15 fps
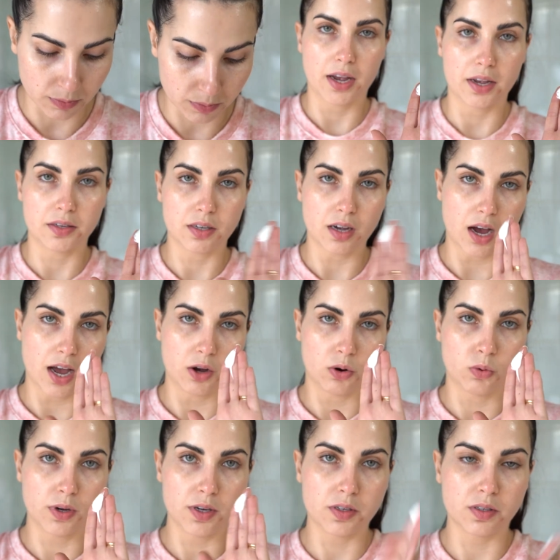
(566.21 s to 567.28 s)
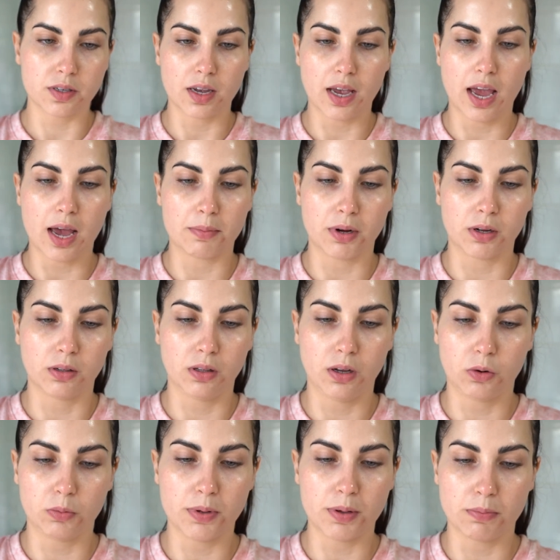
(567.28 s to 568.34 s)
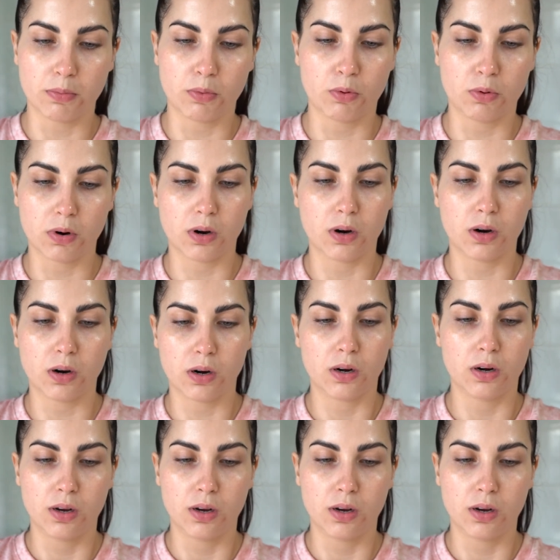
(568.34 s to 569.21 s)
And I always am a little bit more